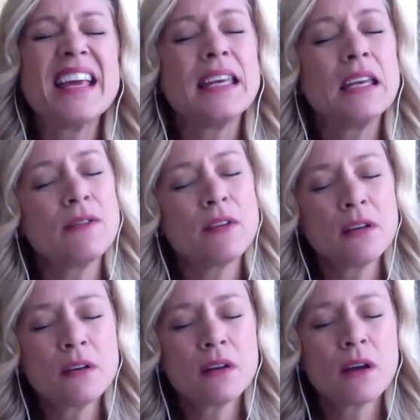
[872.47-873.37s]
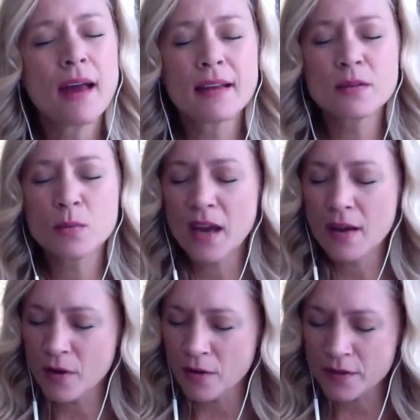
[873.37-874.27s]
even as we have
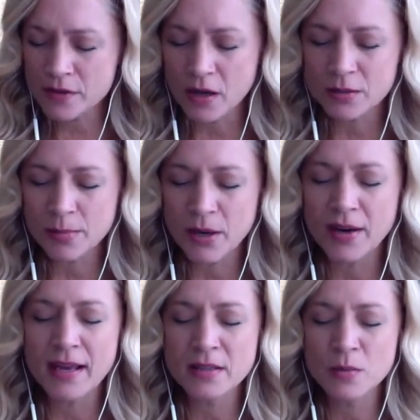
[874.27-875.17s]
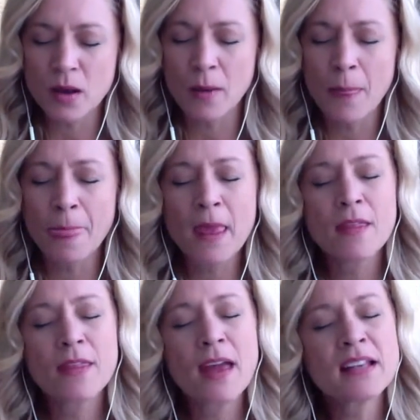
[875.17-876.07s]
often talked about as well,
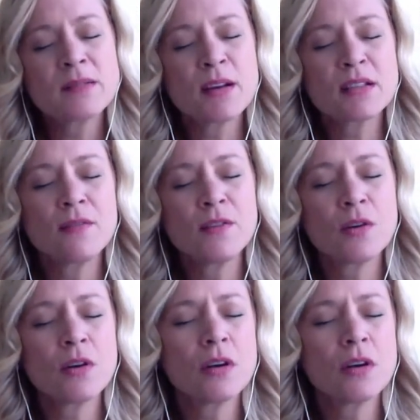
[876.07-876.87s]
the aspects of your